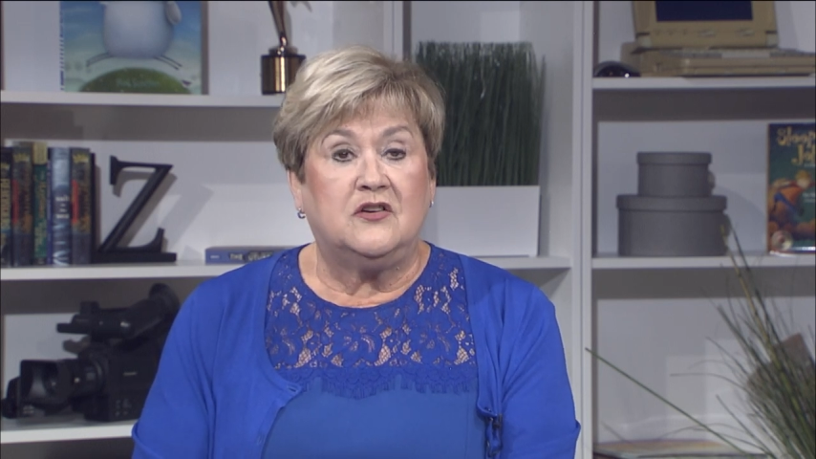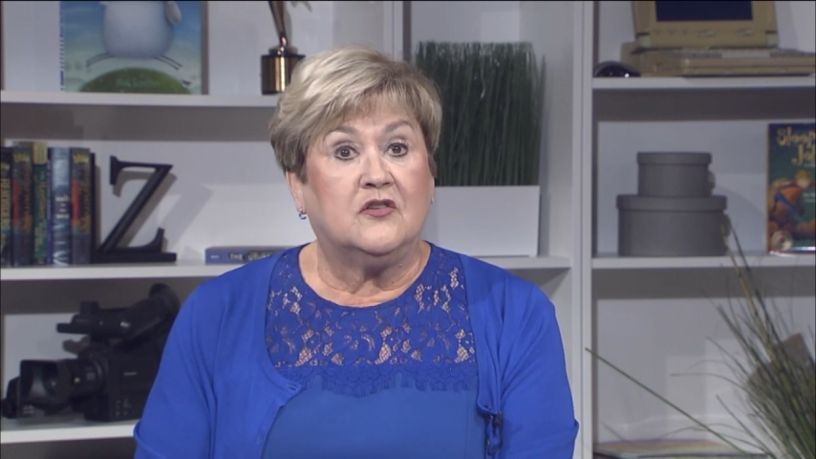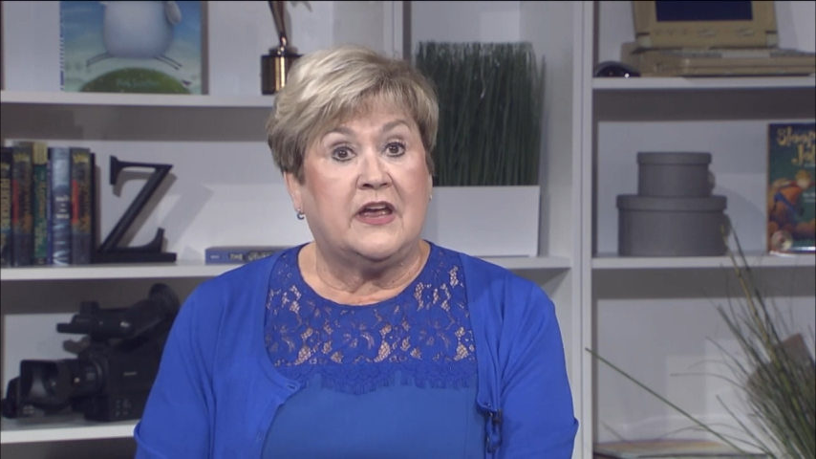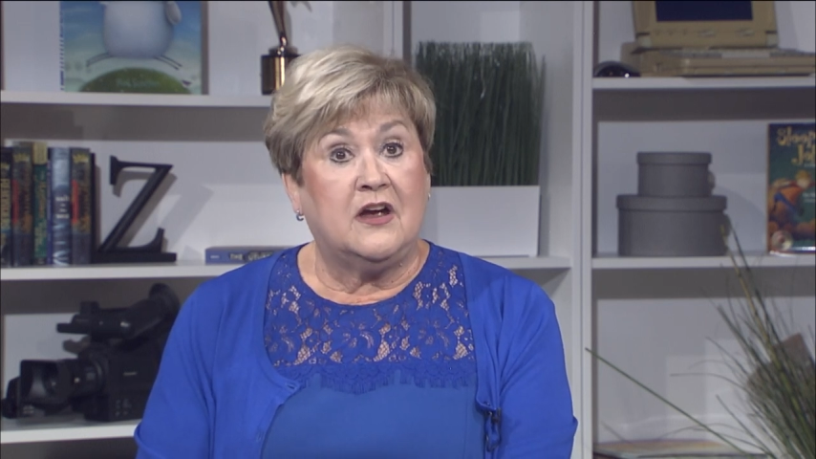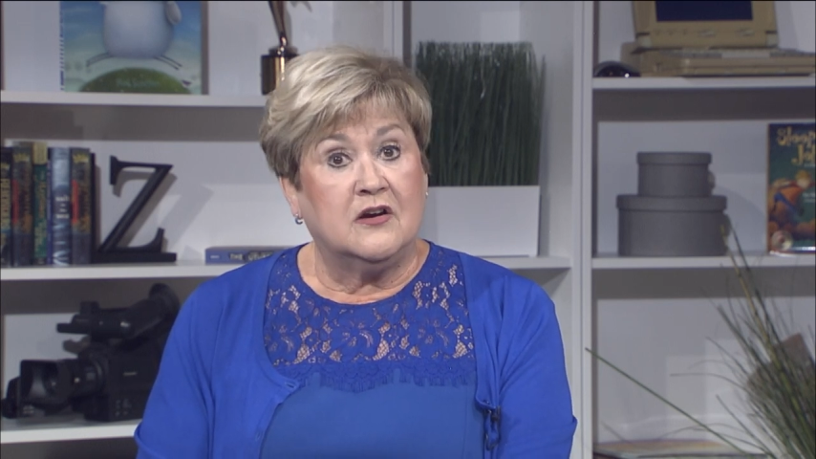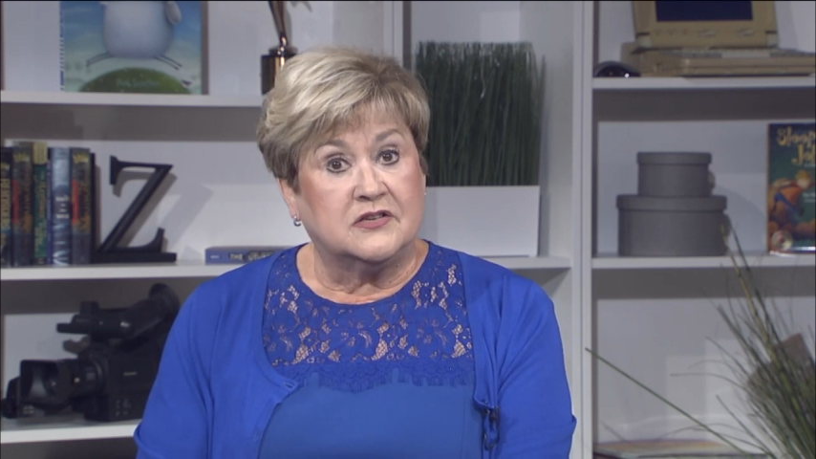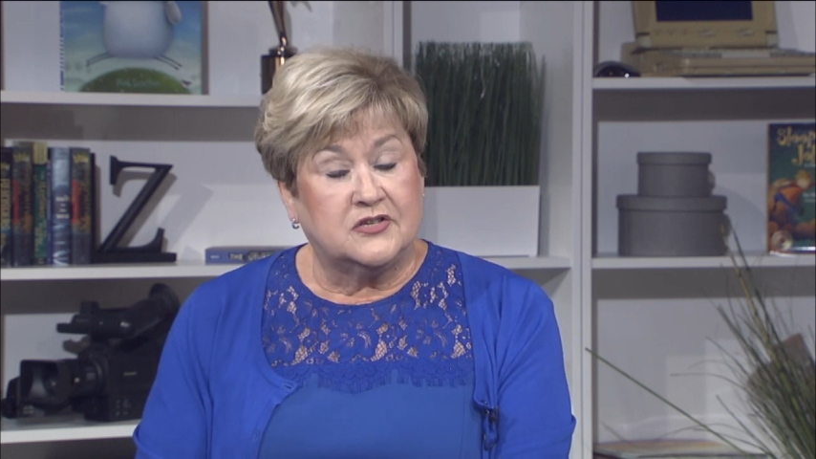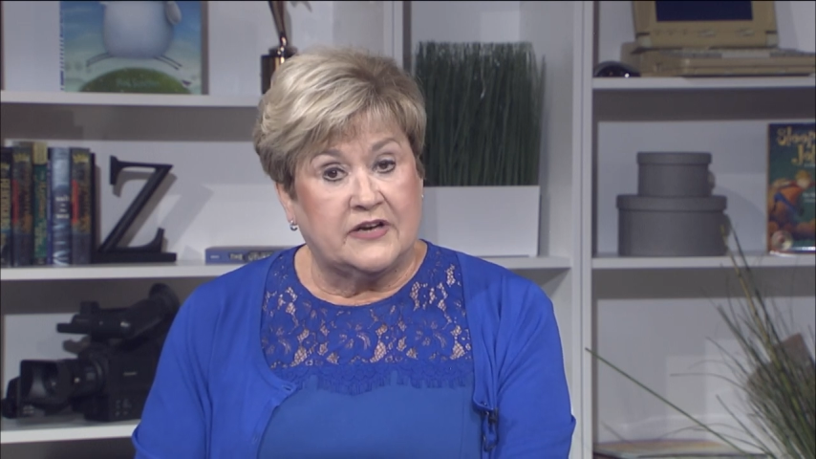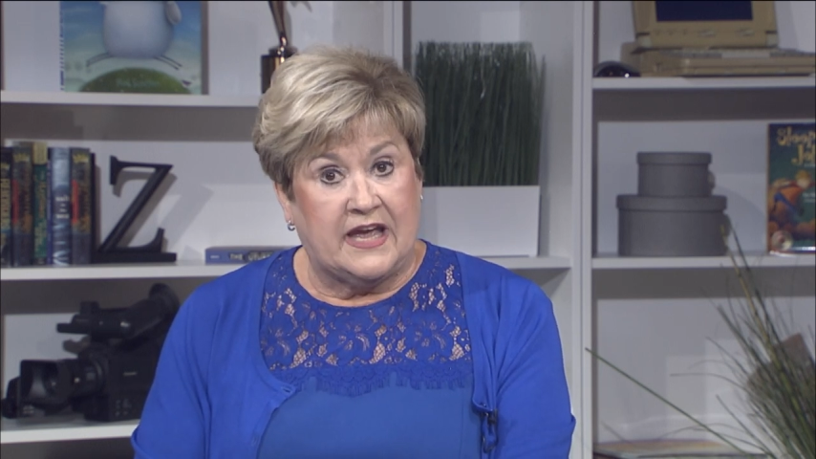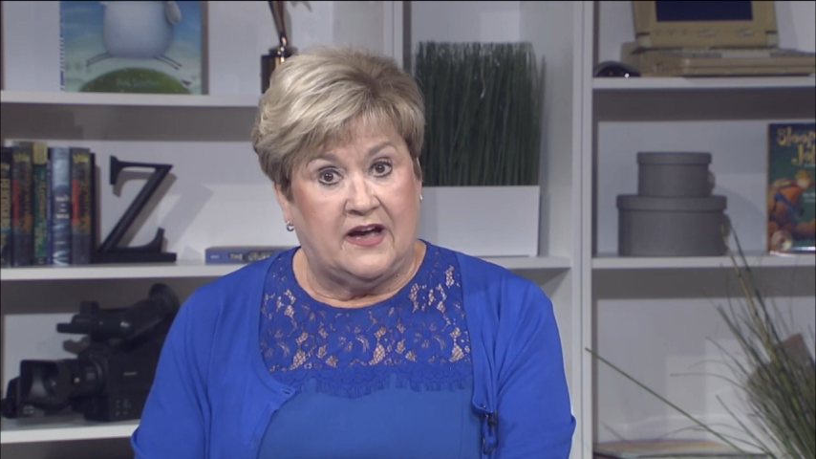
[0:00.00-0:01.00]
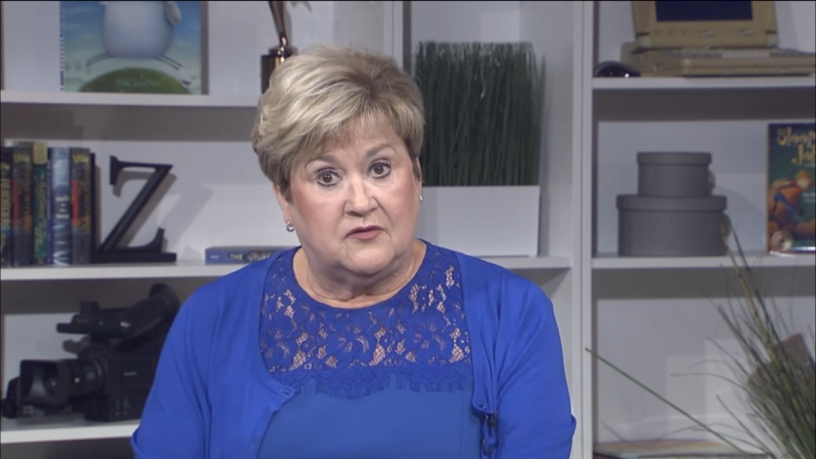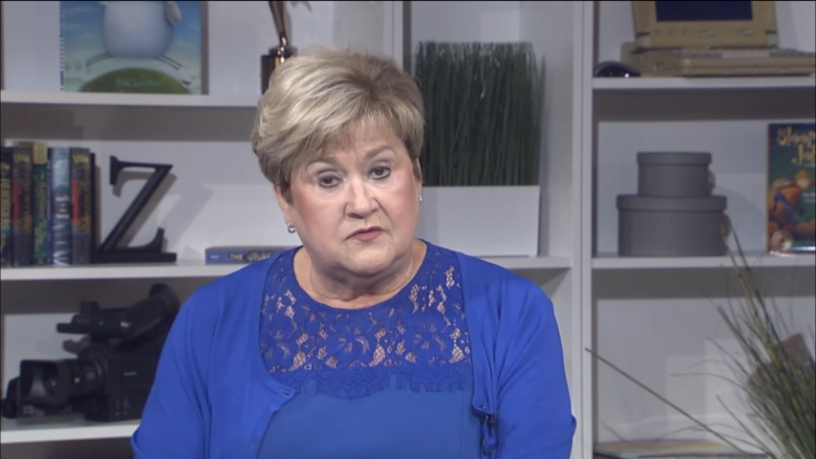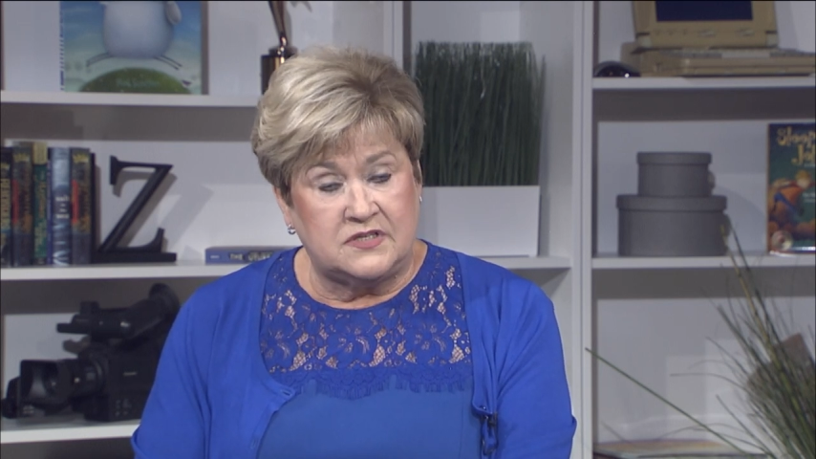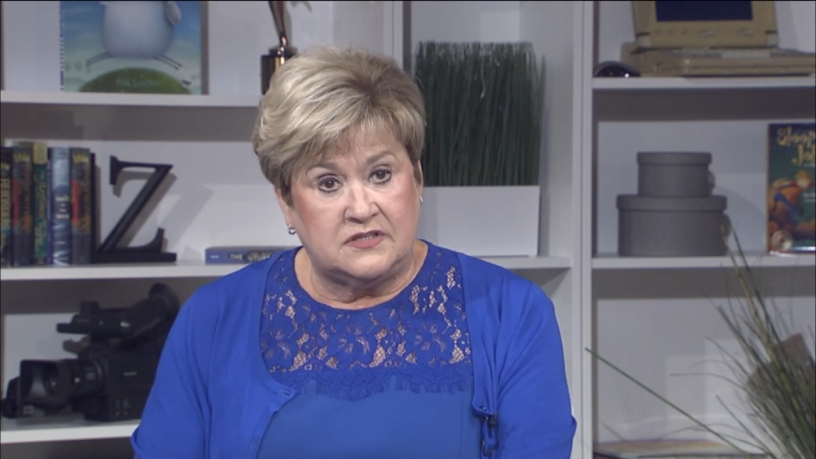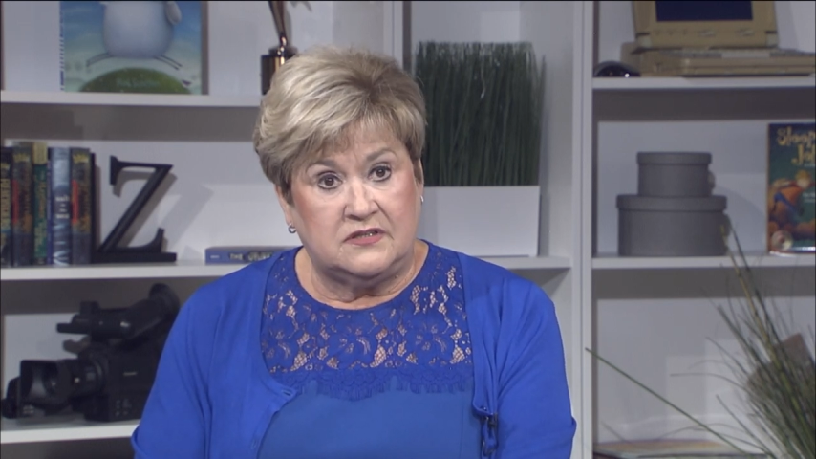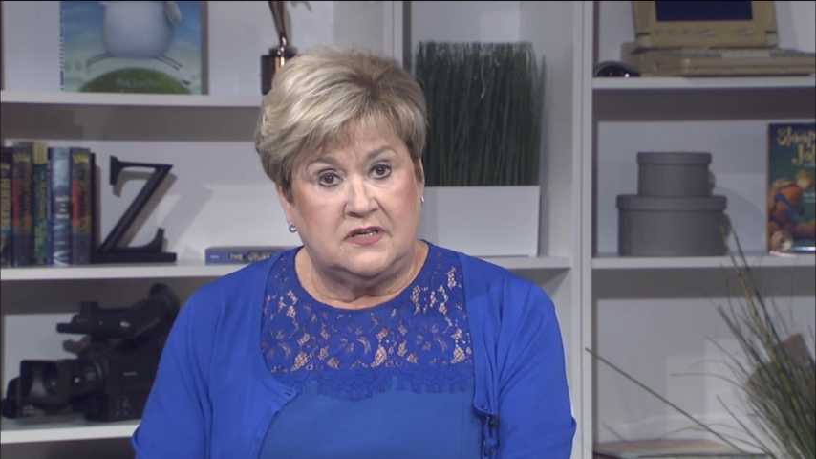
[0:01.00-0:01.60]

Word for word: your character count